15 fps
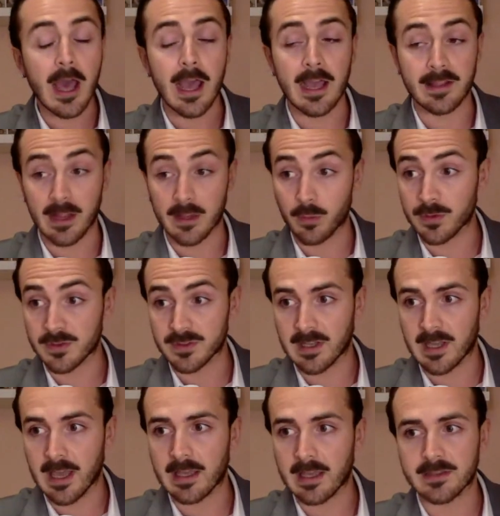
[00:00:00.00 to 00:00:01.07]
and that was the
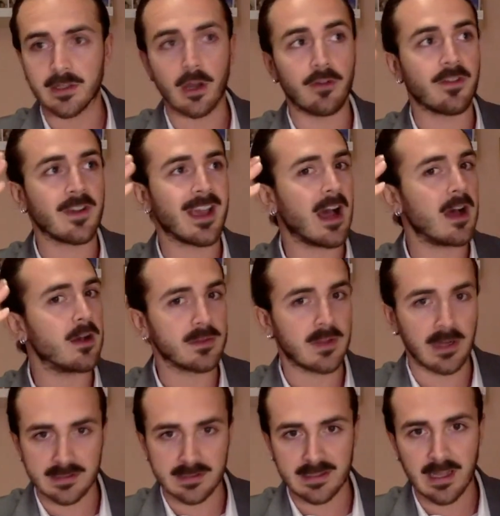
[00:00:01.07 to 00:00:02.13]
case of
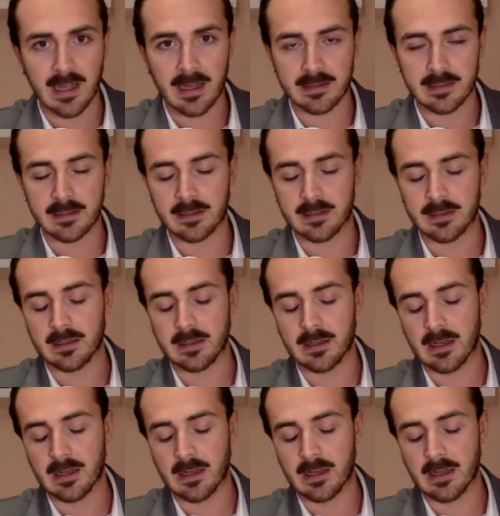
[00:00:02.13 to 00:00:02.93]
countless other